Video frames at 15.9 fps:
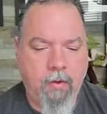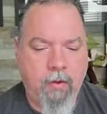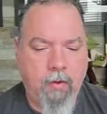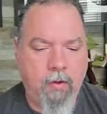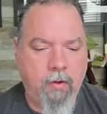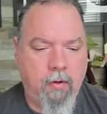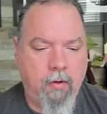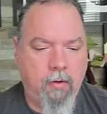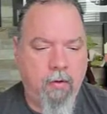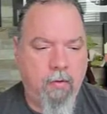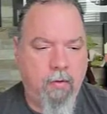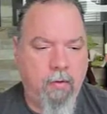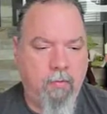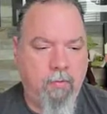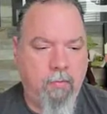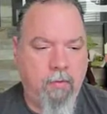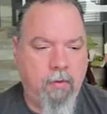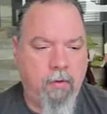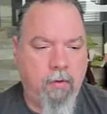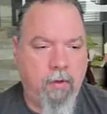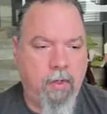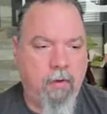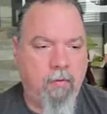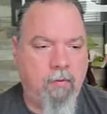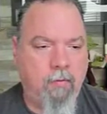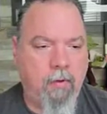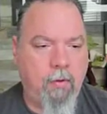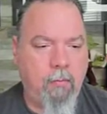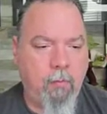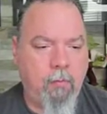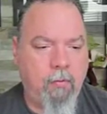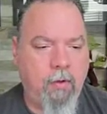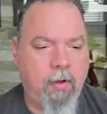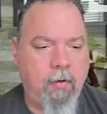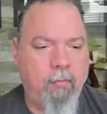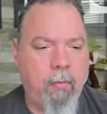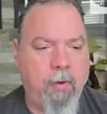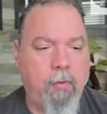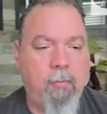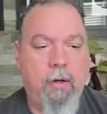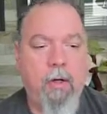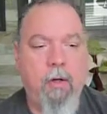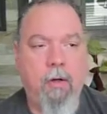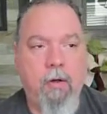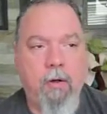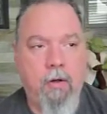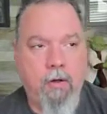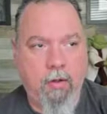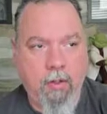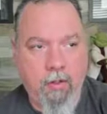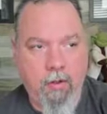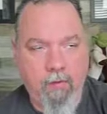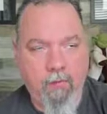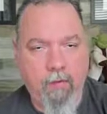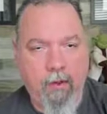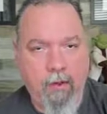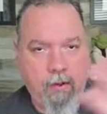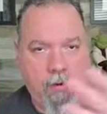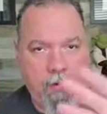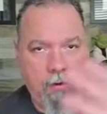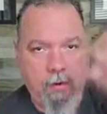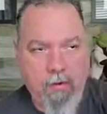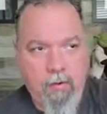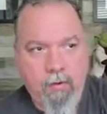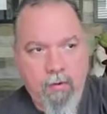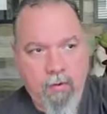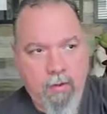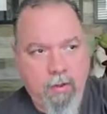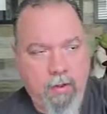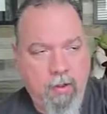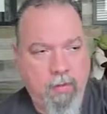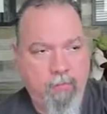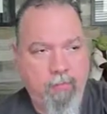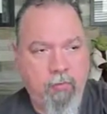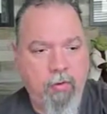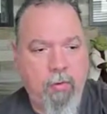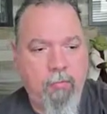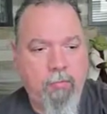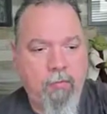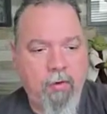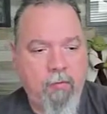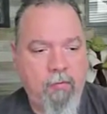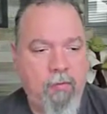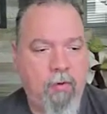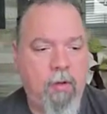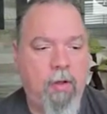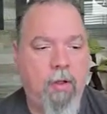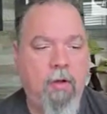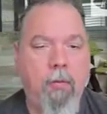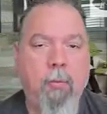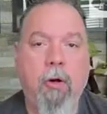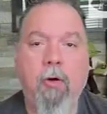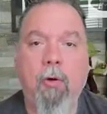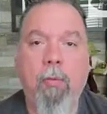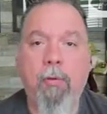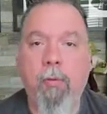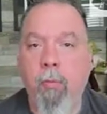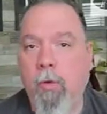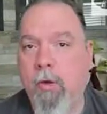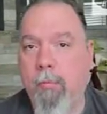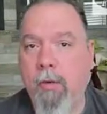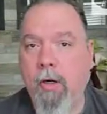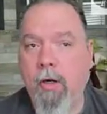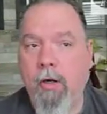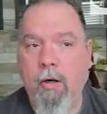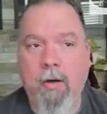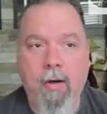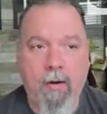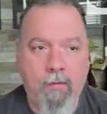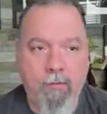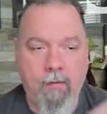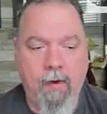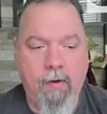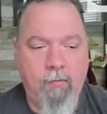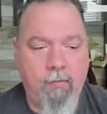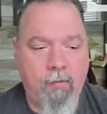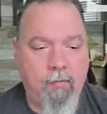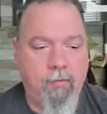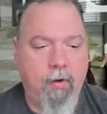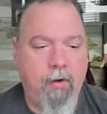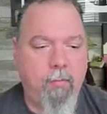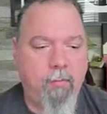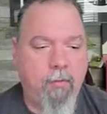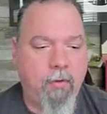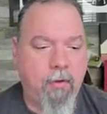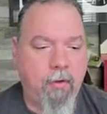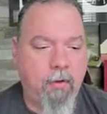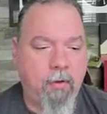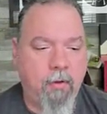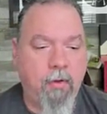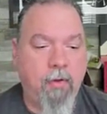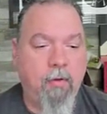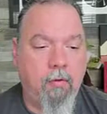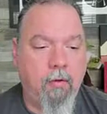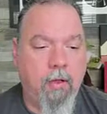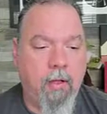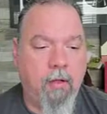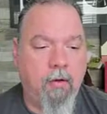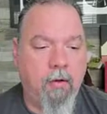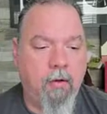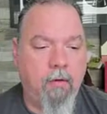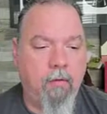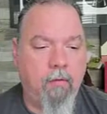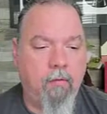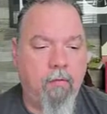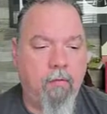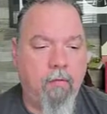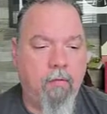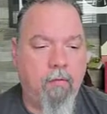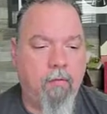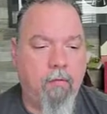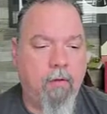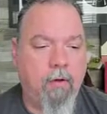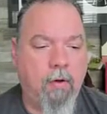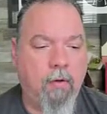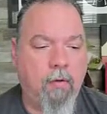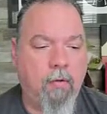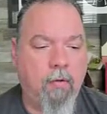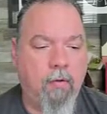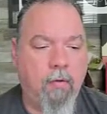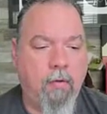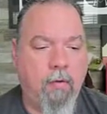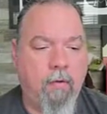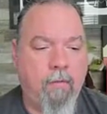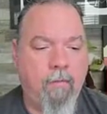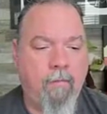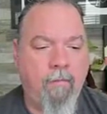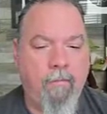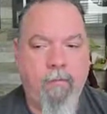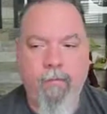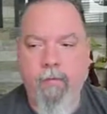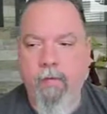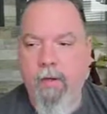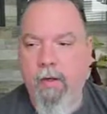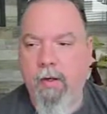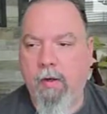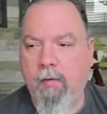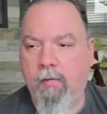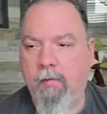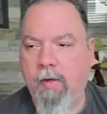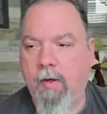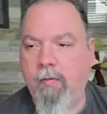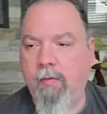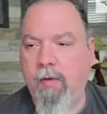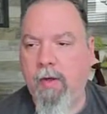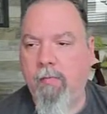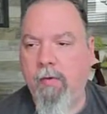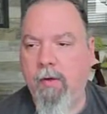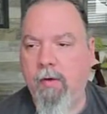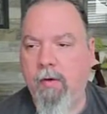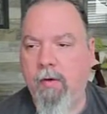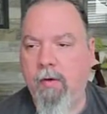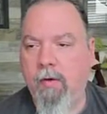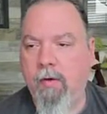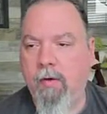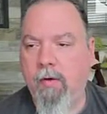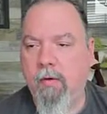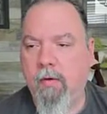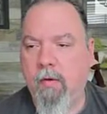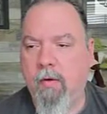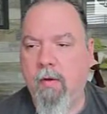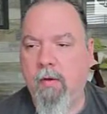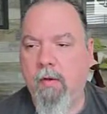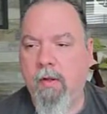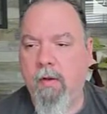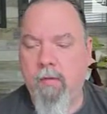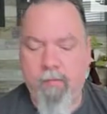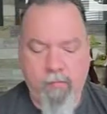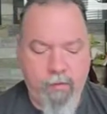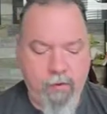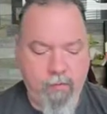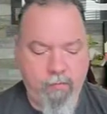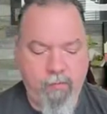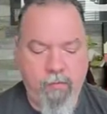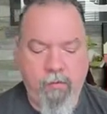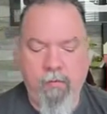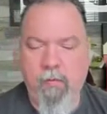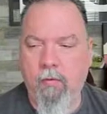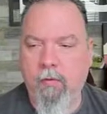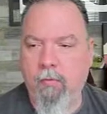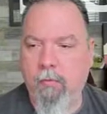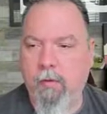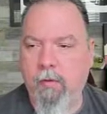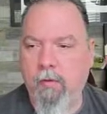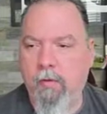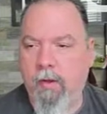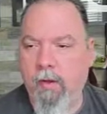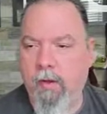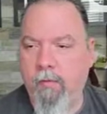I'm going to call this one, now say you have Walmart as a Shopify store and then you want to open Walmart as an Etsy shop. You can do that. So let's go here. And instead of having all the other stuff, you go with